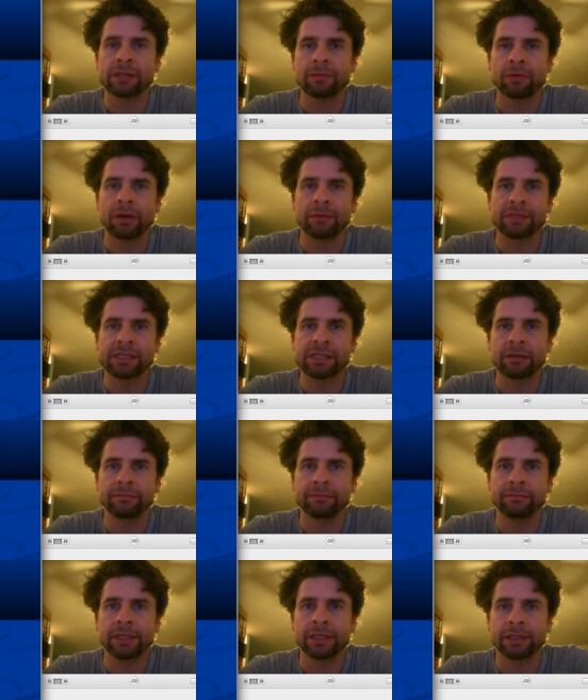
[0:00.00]
I promised it,
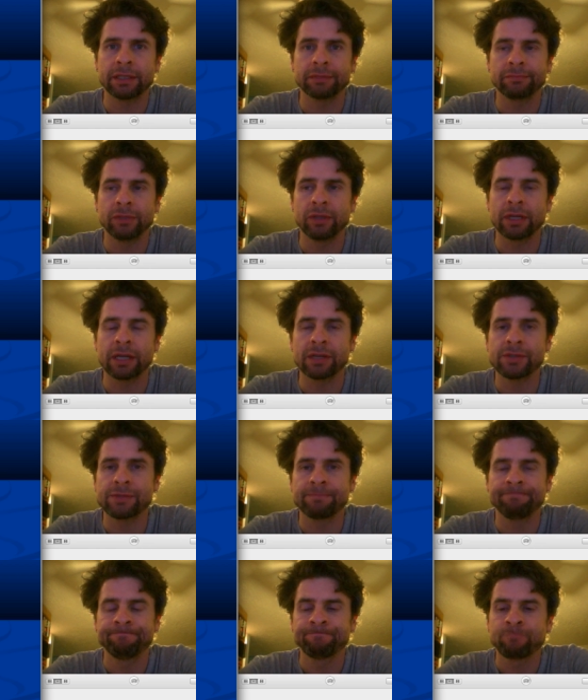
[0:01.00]
you guys.
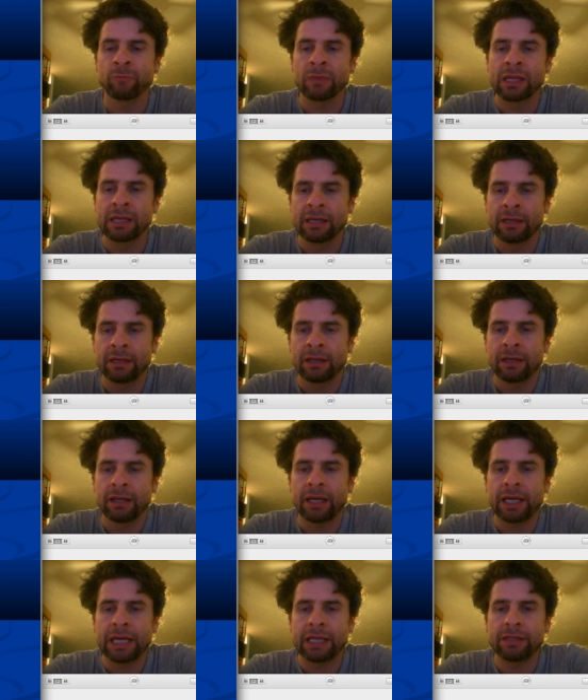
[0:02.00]

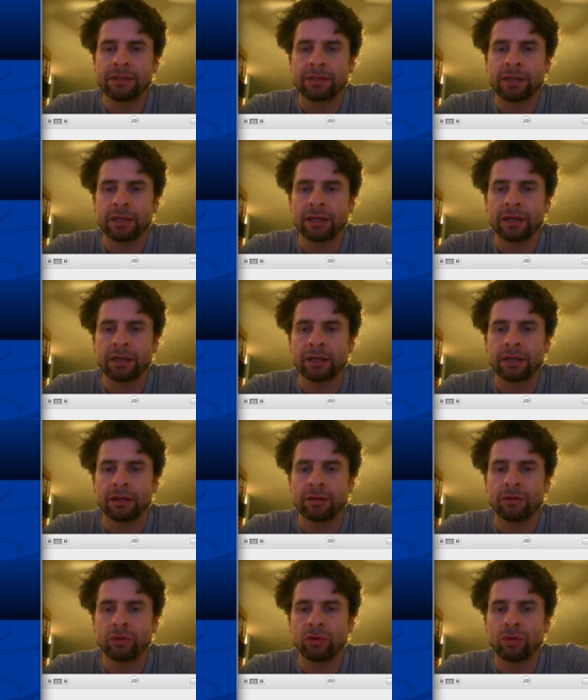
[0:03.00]
And
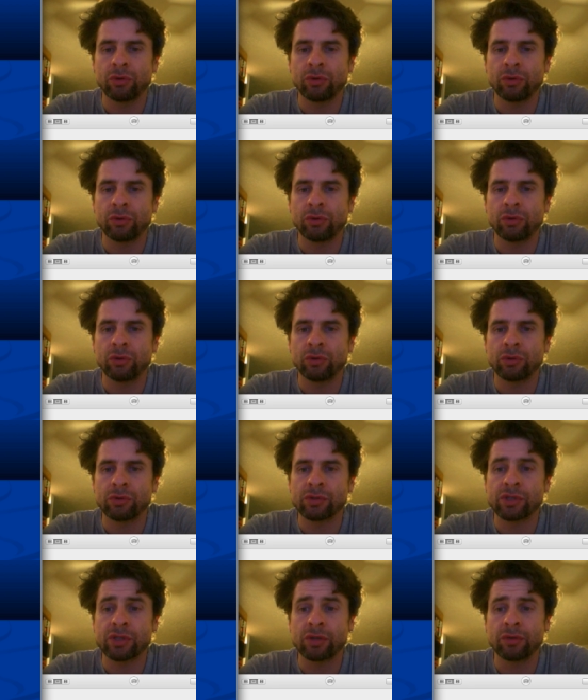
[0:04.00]

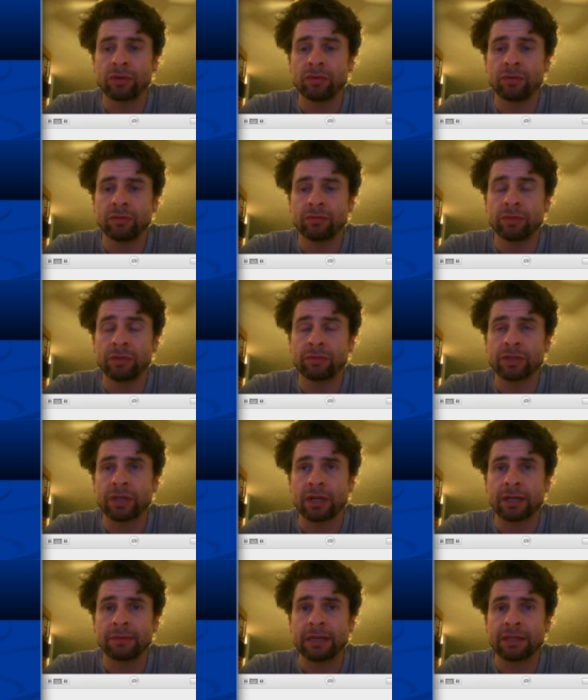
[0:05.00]
so, what we're
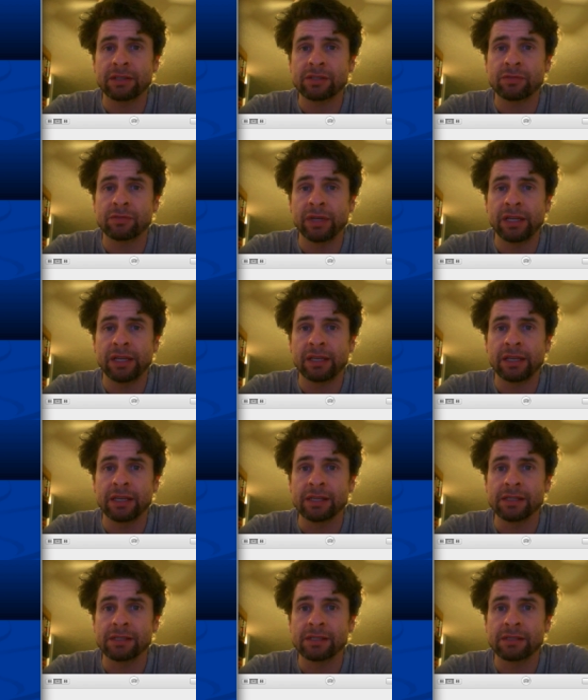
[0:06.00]
talking about this week
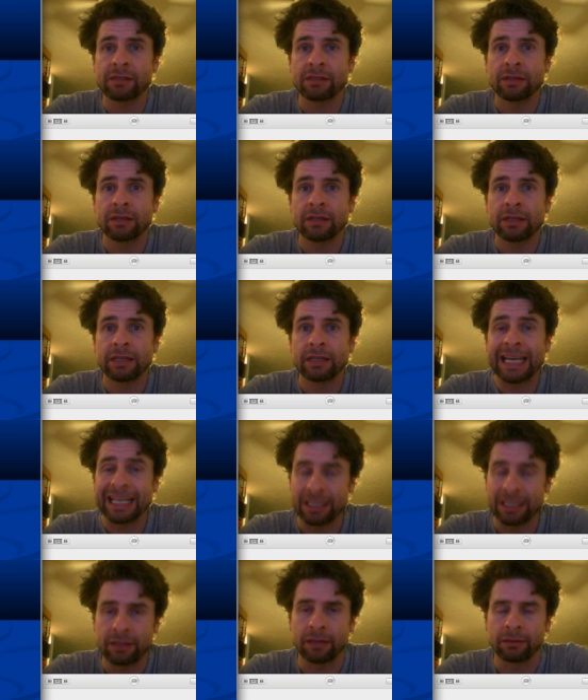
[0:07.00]
is
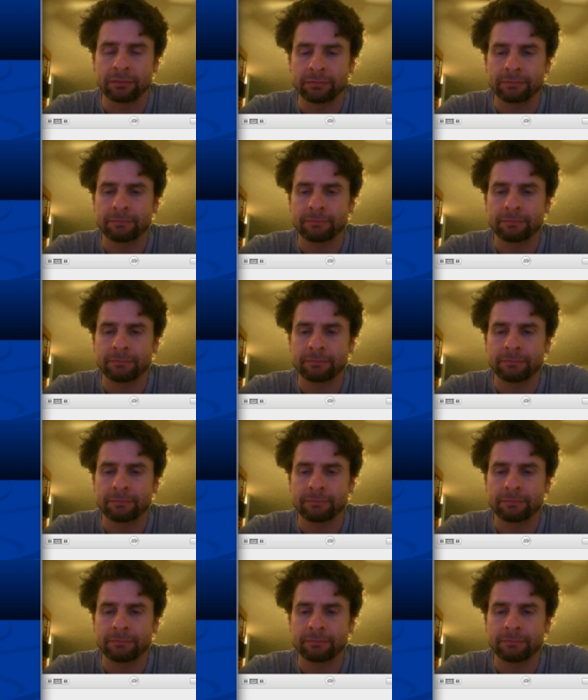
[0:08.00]
editing.